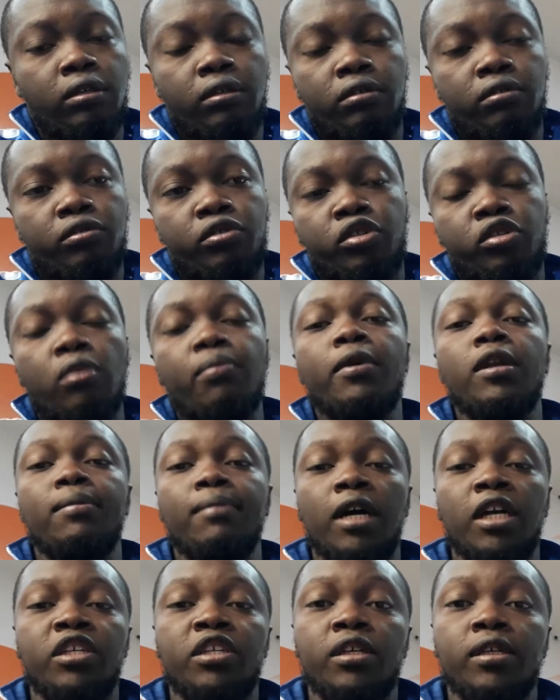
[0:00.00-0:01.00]
so many
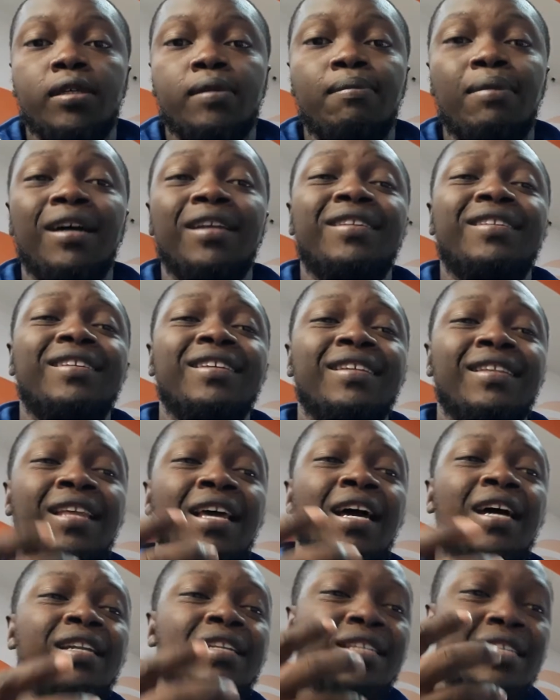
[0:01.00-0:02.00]
matches, but
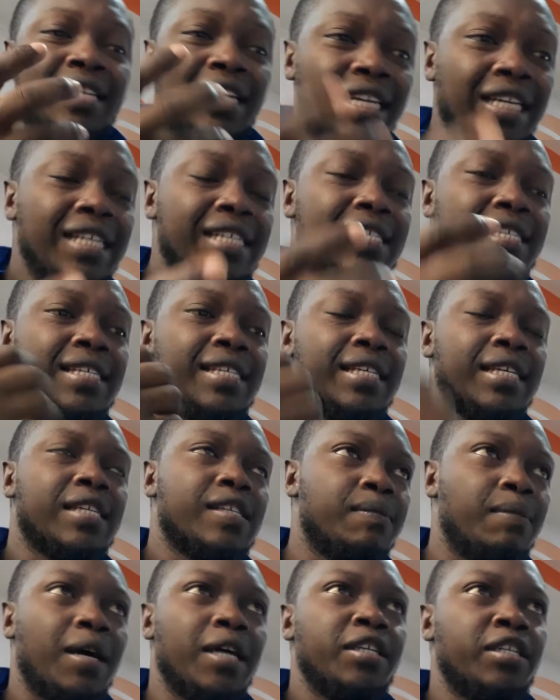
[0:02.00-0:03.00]
there are at least
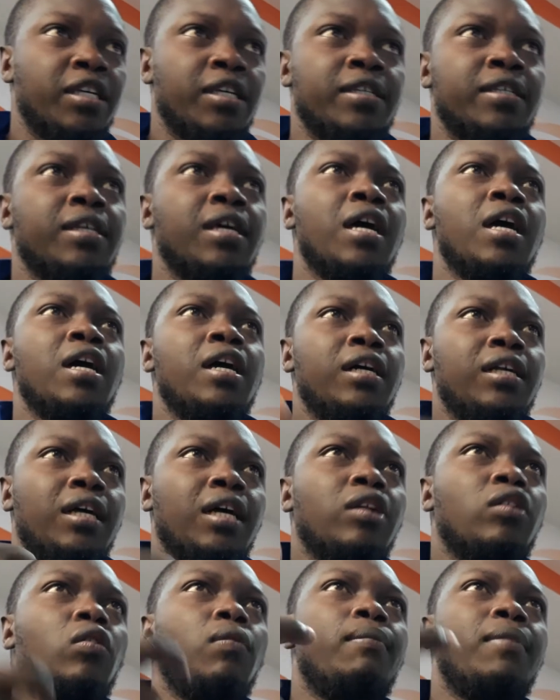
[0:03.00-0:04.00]
6 matches,
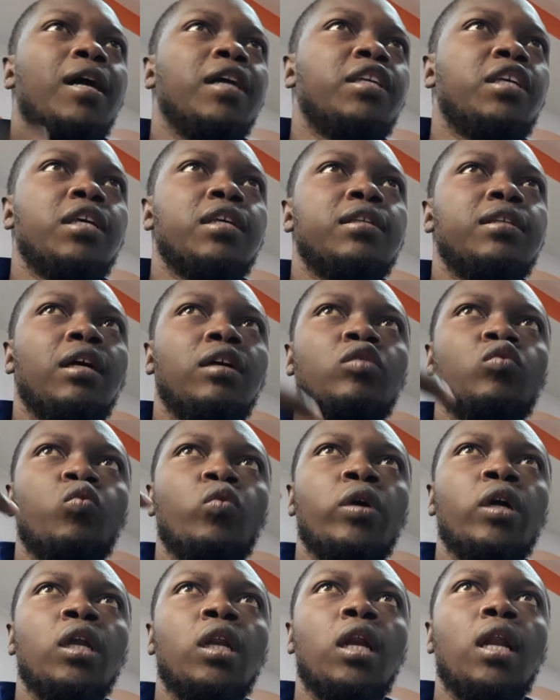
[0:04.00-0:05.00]
random matches that
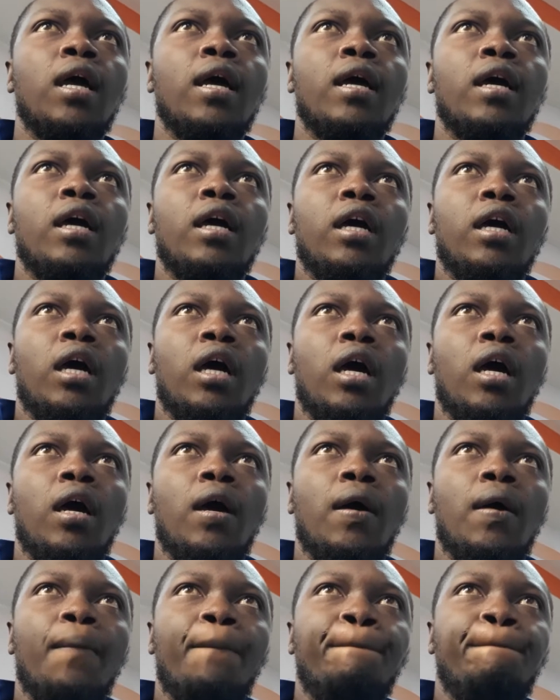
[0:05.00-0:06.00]
will
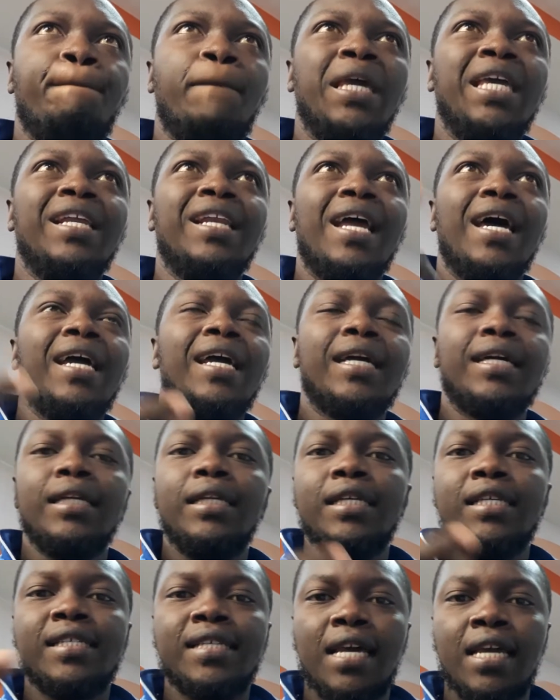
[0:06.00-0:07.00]
be like
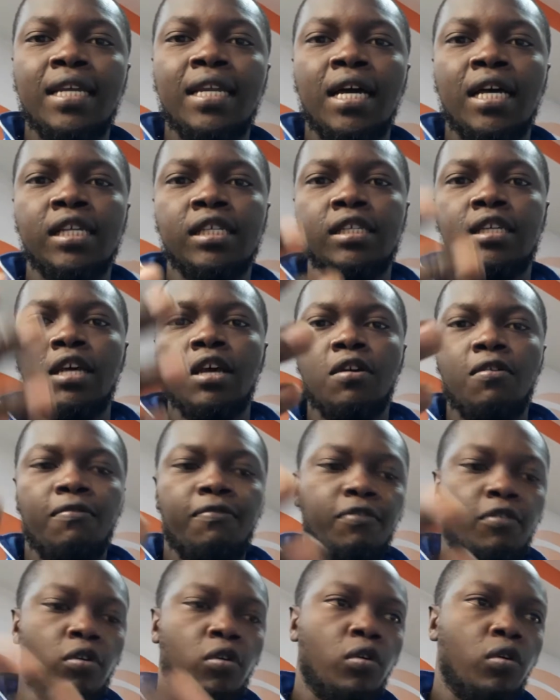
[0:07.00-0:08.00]
deciders
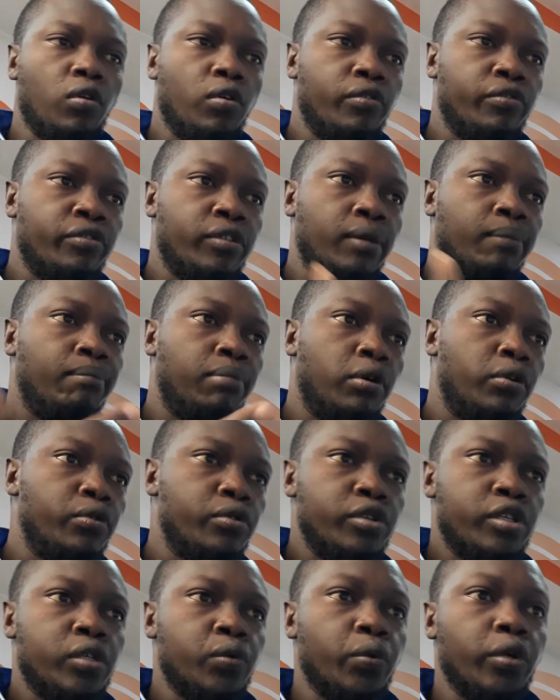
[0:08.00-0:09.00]
for the
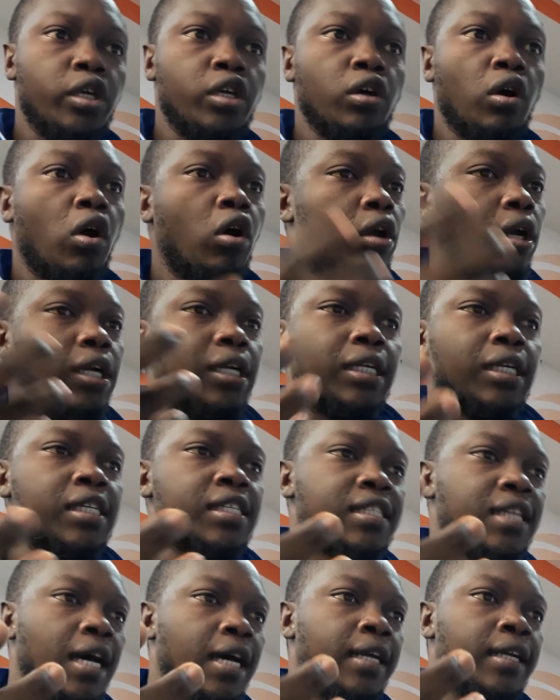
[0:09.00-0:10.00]
Blues. We all
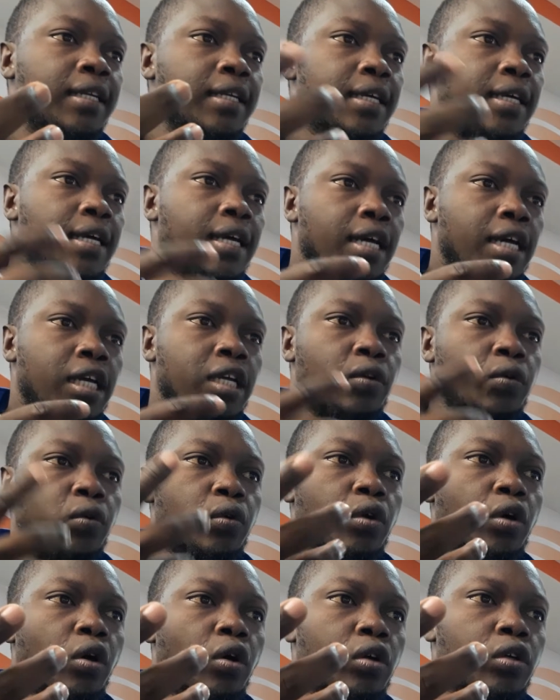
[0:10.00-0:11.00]
understand and
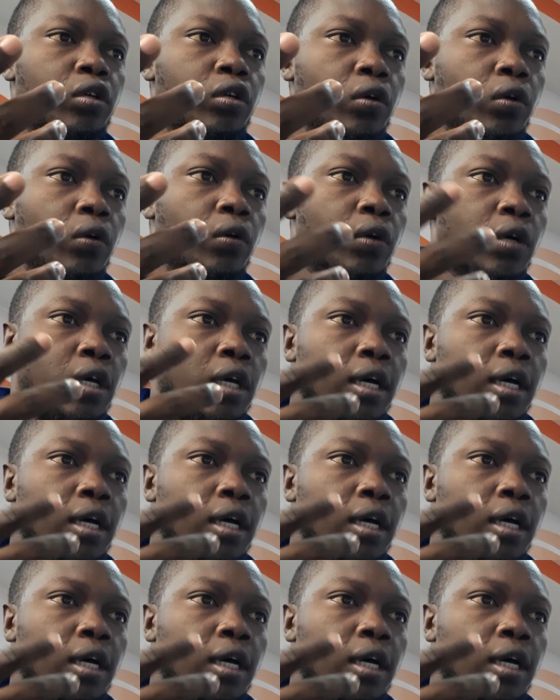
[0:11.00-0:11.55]
we all know